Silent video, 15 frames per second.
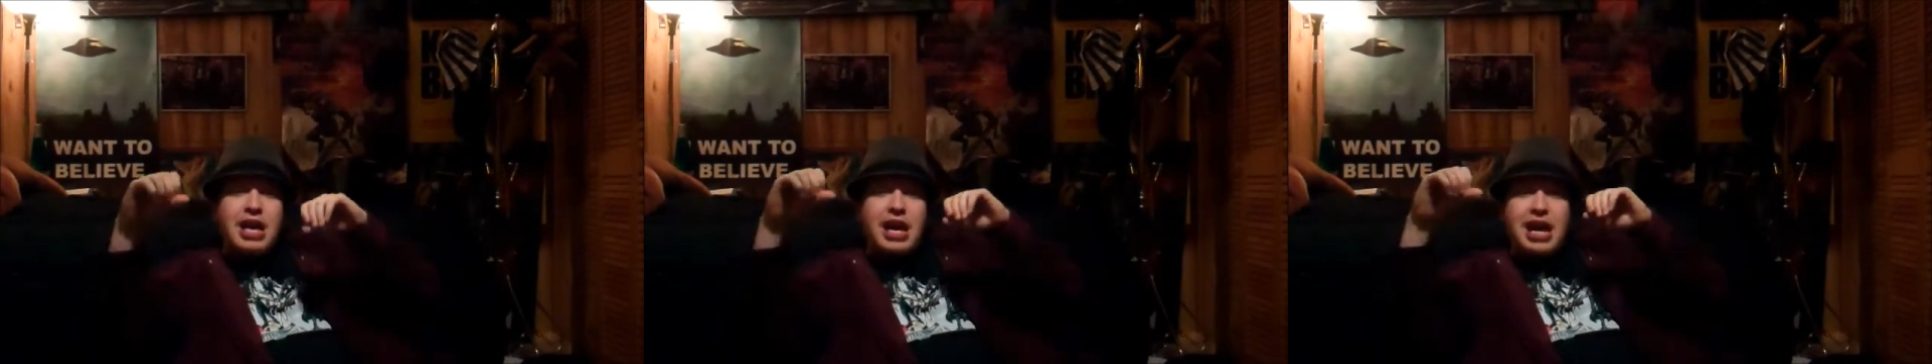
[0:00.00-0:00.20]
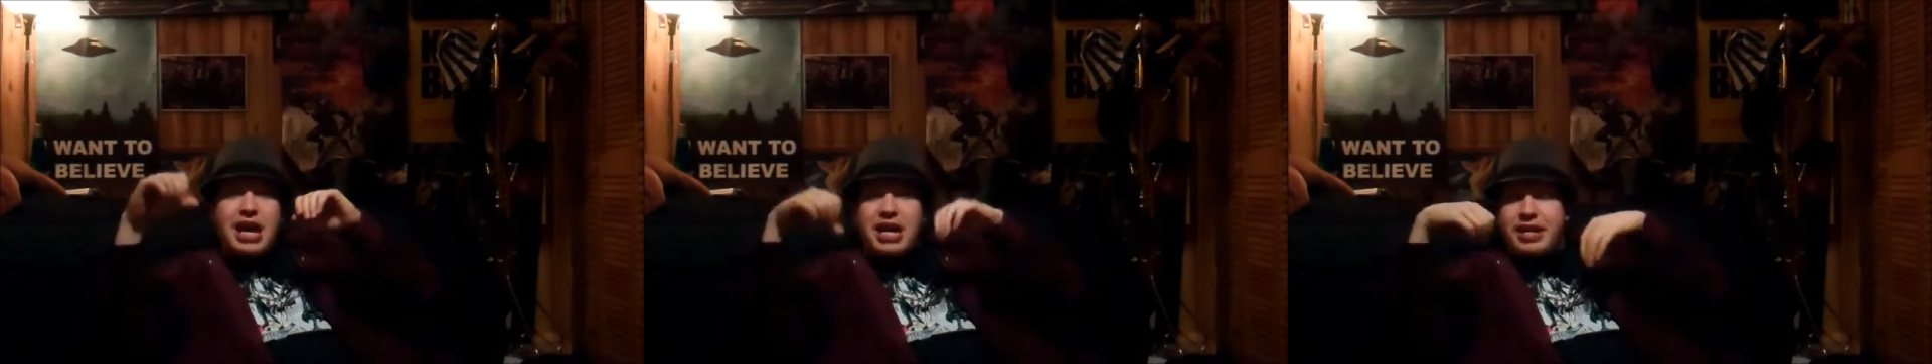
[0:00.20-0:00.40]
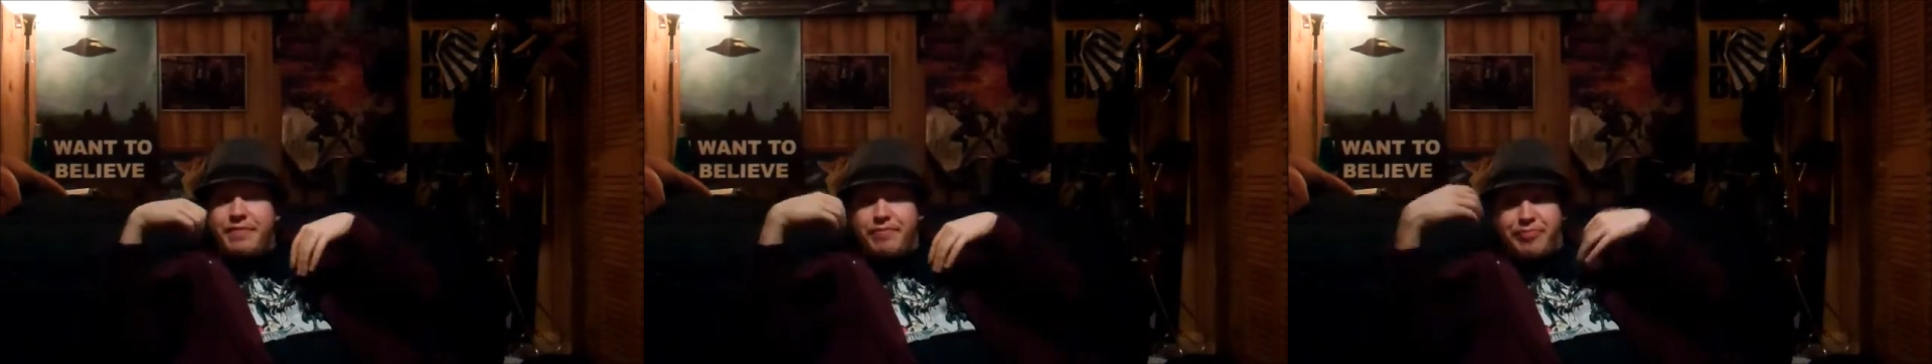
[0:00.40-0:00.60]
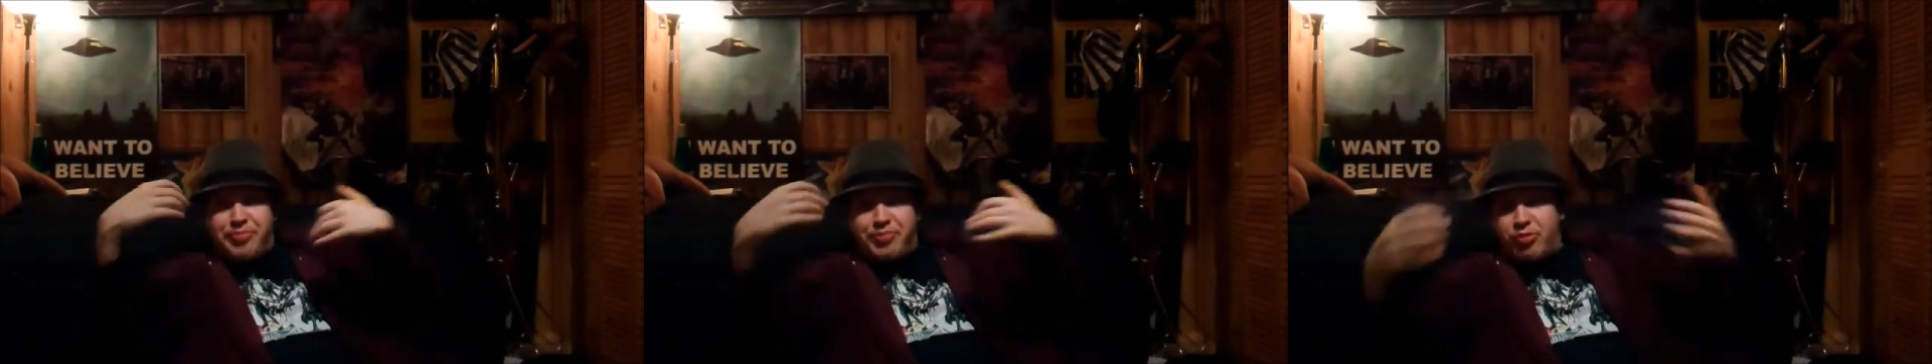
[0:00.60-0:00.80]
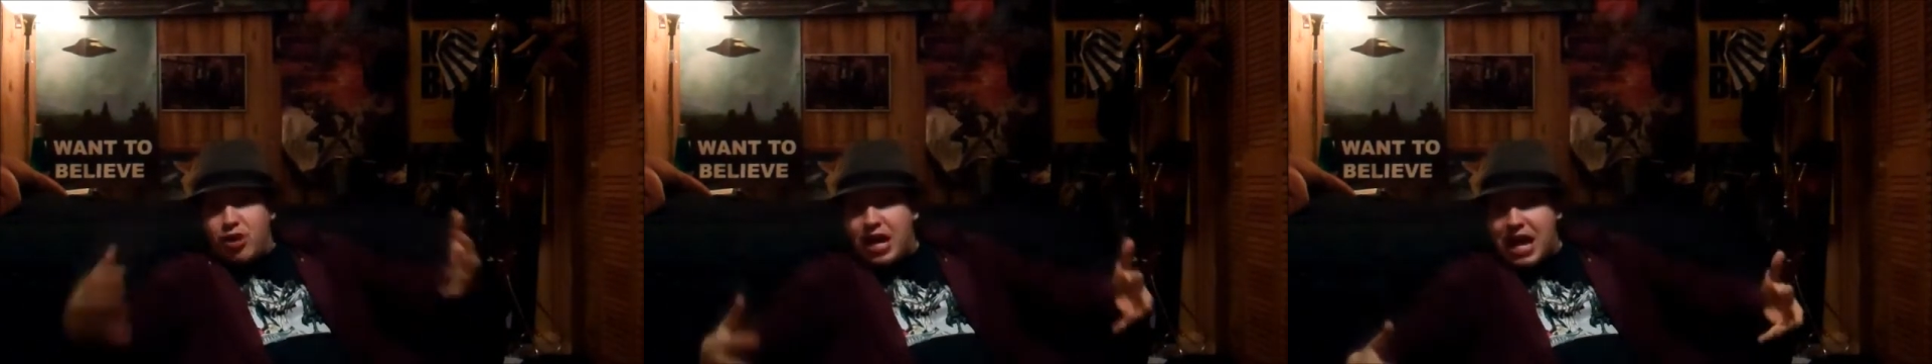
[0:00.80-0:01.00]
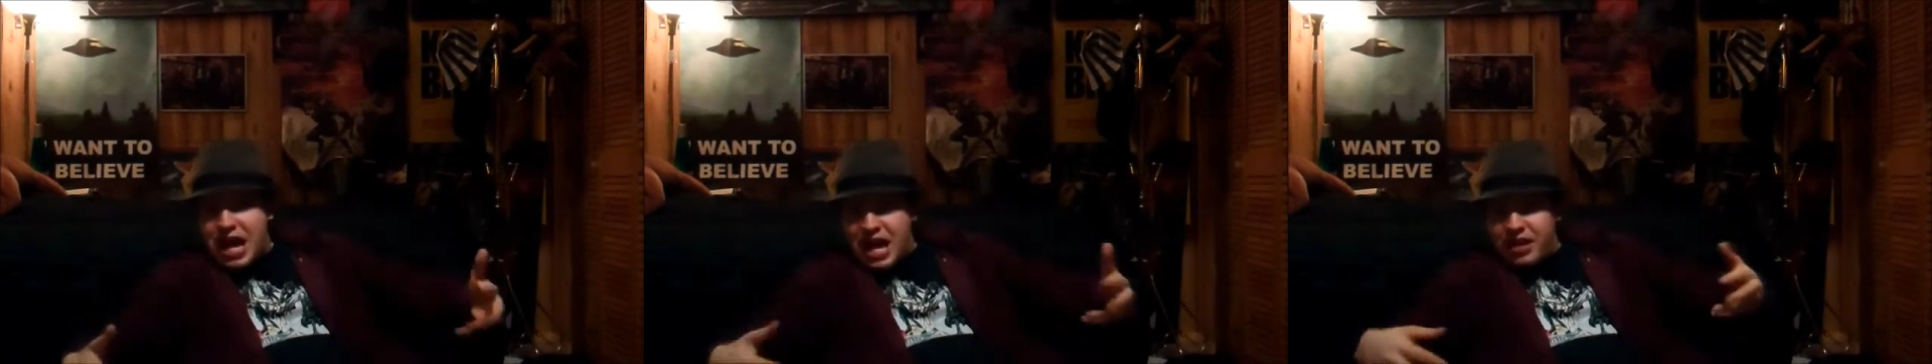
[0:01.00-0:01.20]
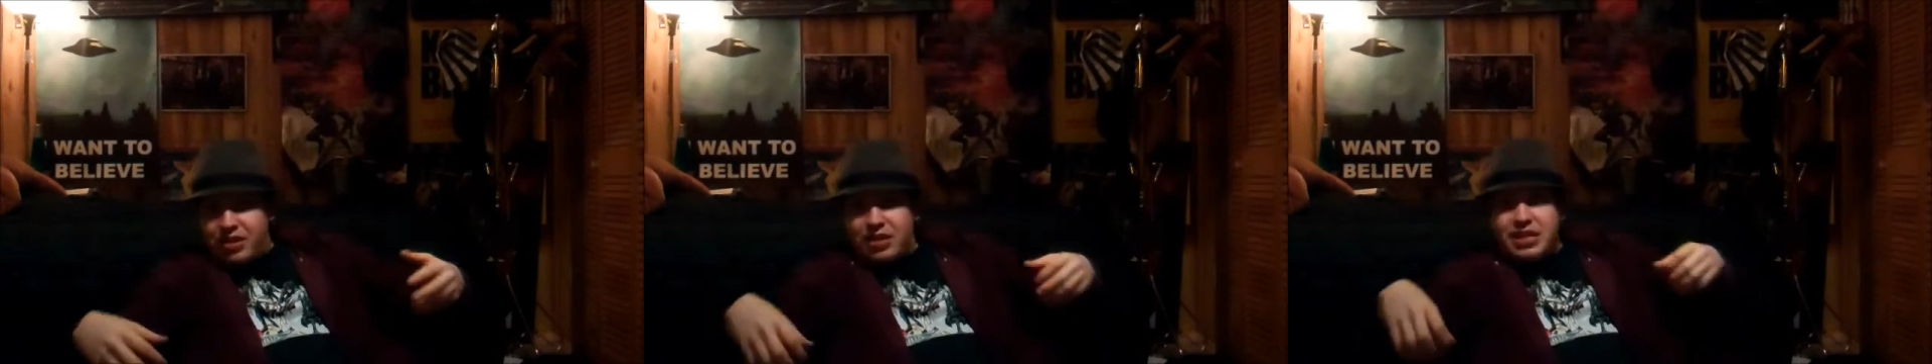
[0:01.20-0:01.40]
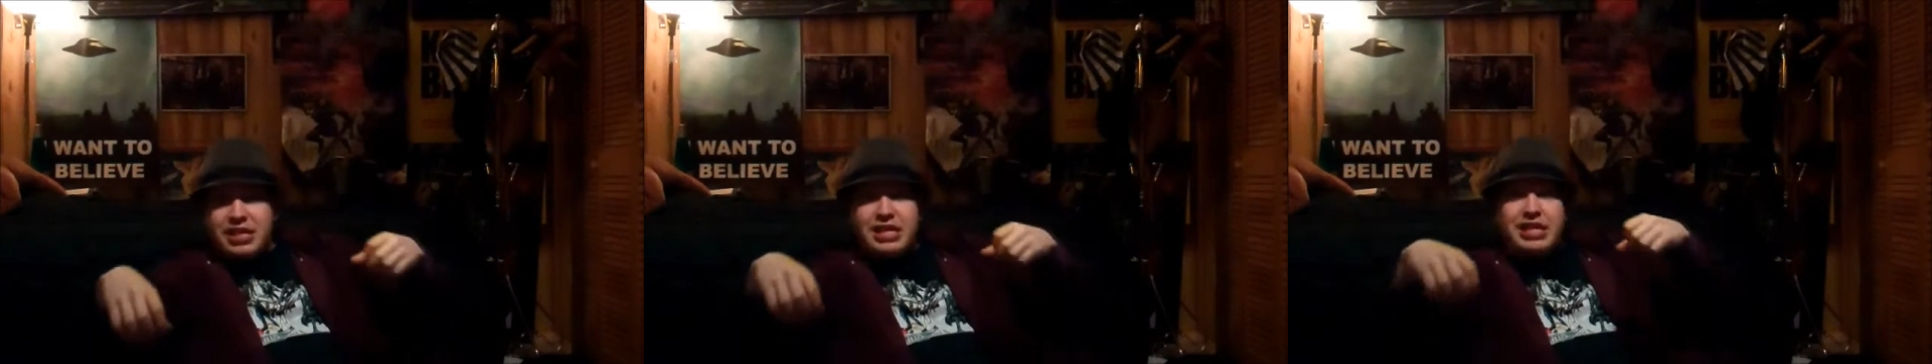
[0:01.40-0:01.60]
and
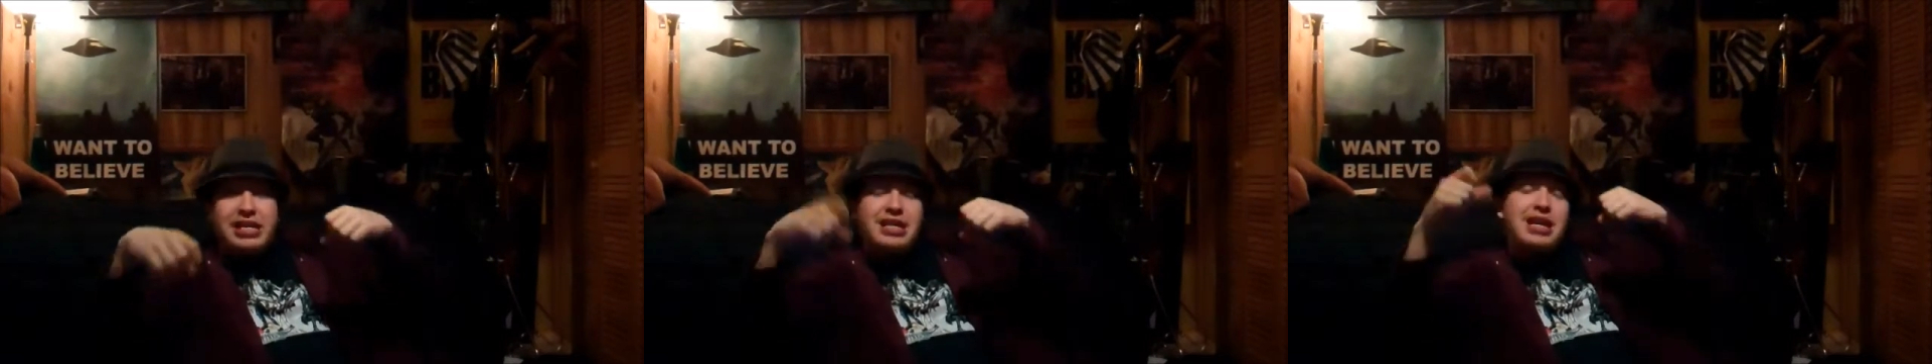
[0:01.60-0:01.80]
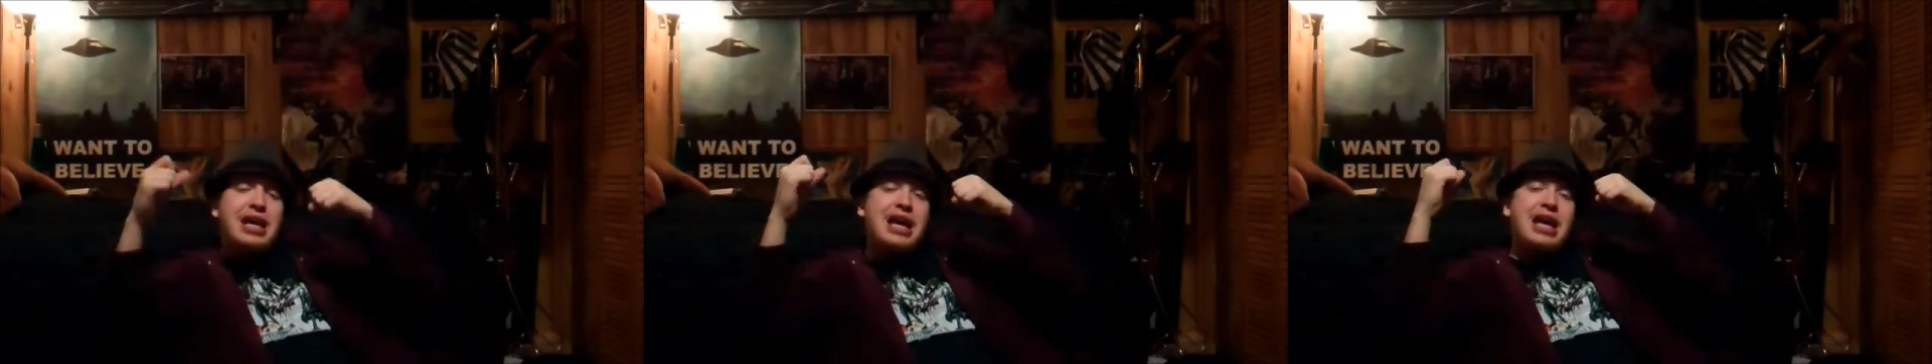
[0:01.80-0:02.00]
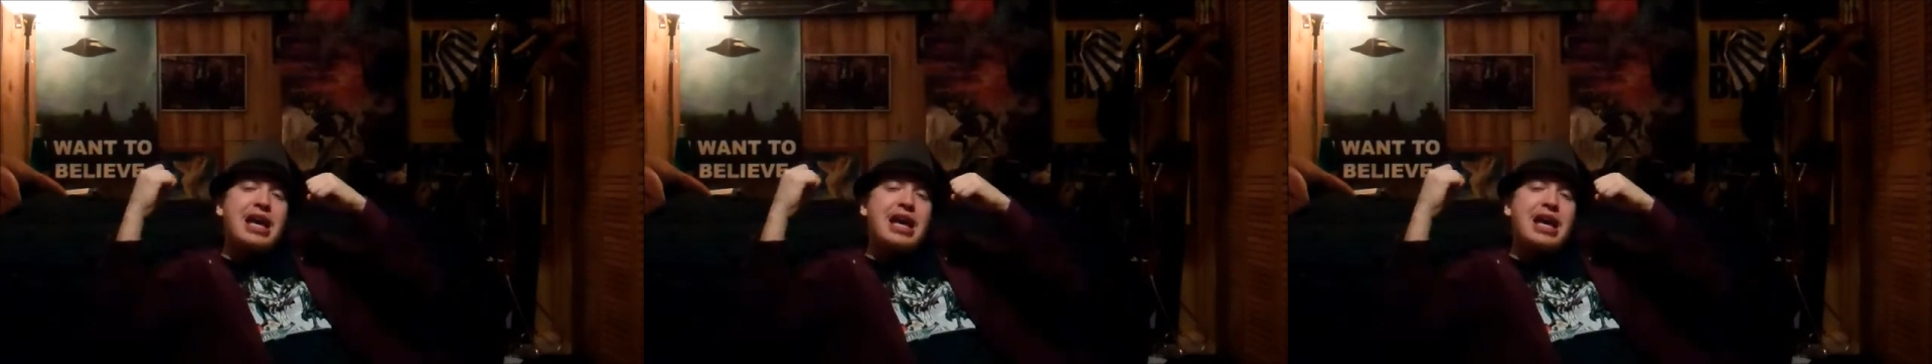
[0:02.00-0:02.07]
Bradley